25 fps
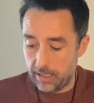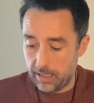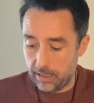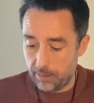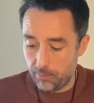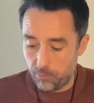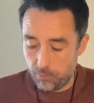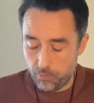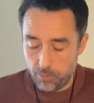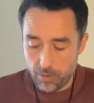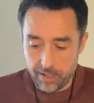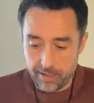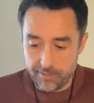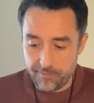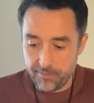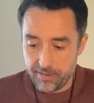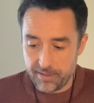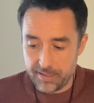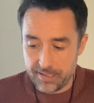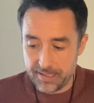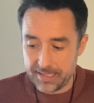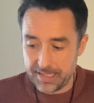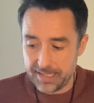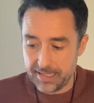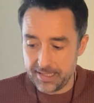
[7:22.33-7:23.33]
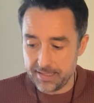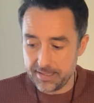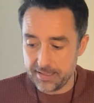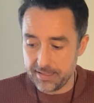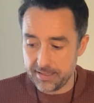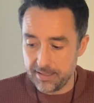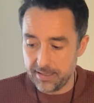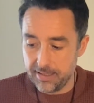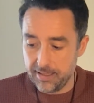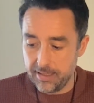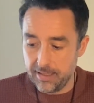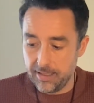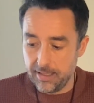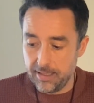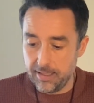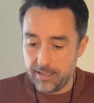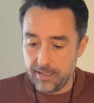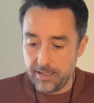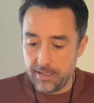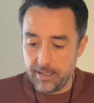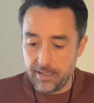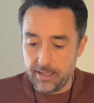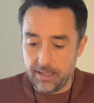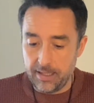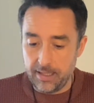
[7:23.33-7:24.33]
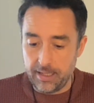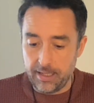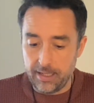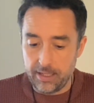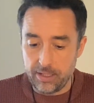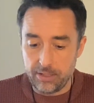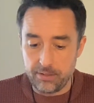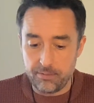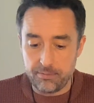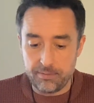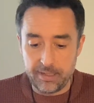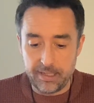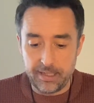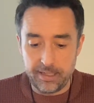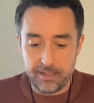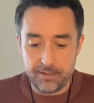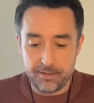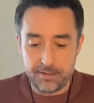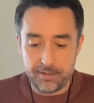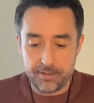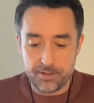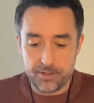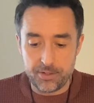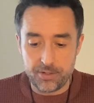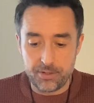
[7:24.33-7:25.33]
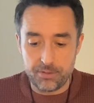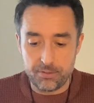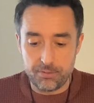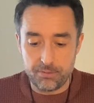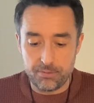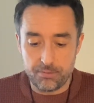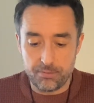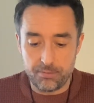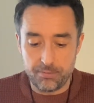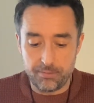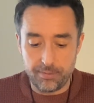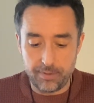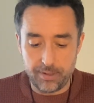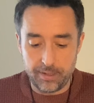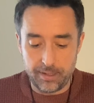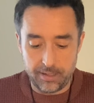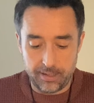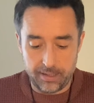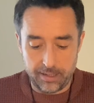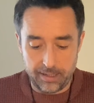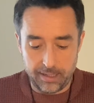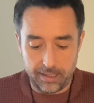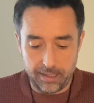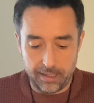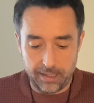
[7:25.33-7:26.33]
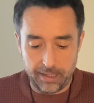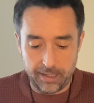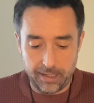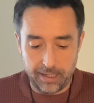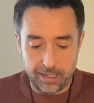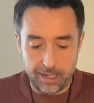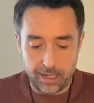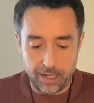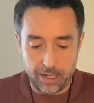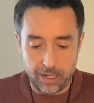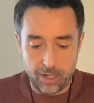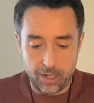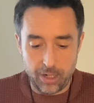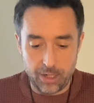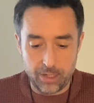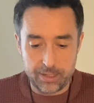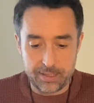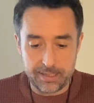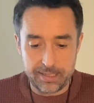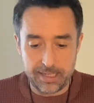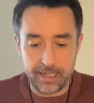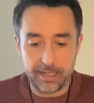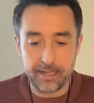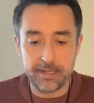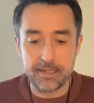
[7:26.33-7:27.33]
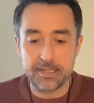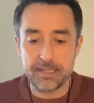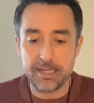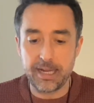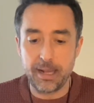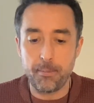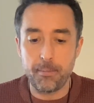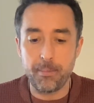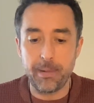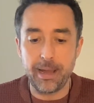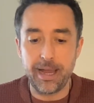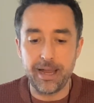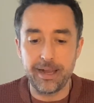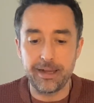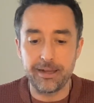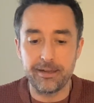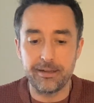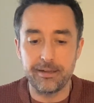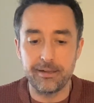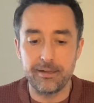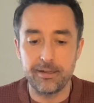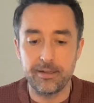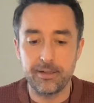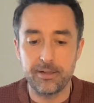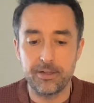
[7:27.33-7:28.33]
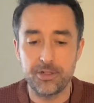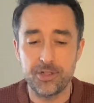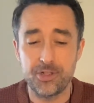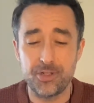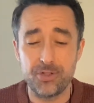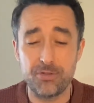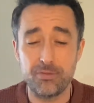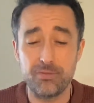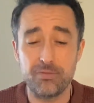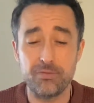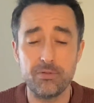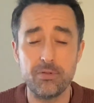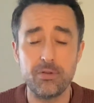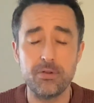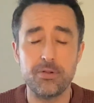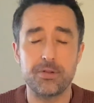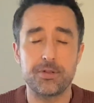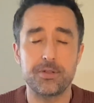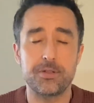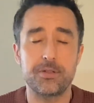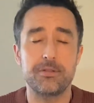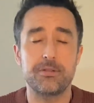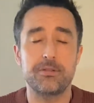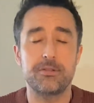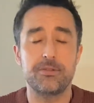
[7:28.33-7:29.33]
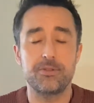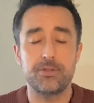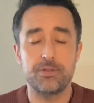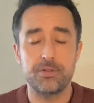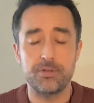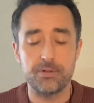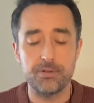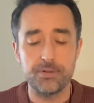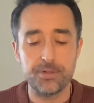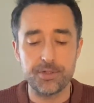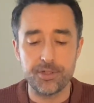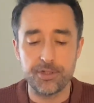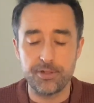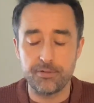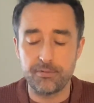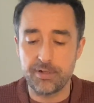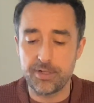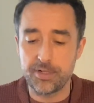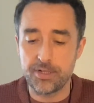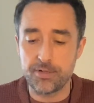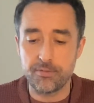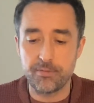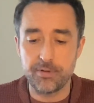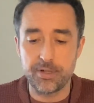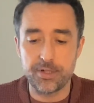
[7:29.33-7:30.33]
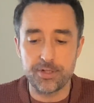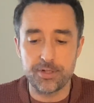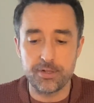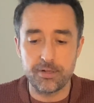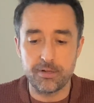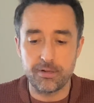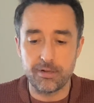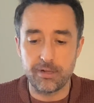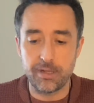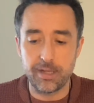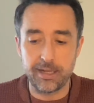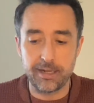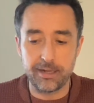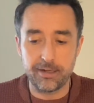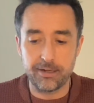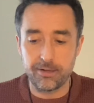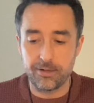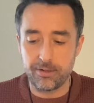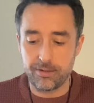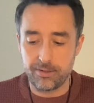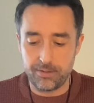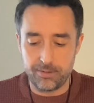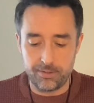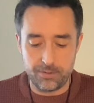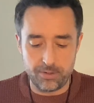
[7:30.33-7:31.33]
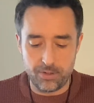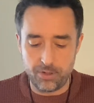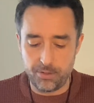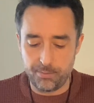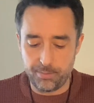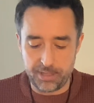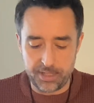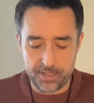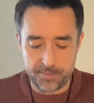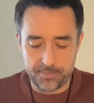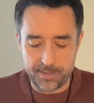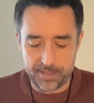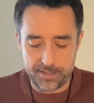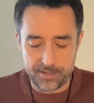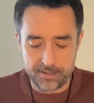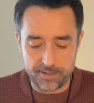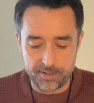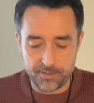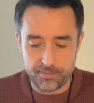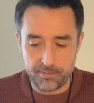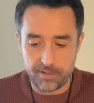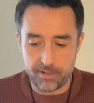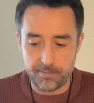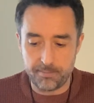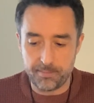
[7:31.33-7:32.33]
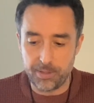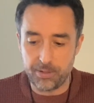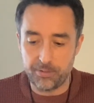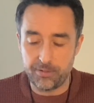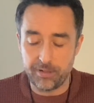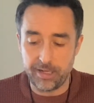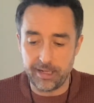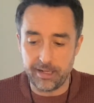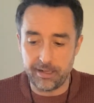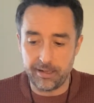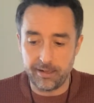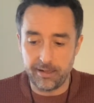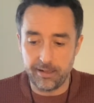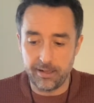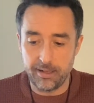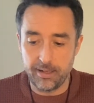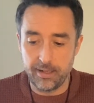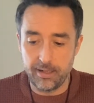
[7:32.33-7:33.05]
Whatever this is, you need to take a step back, trust your intuition, like nobody's business with the moon here,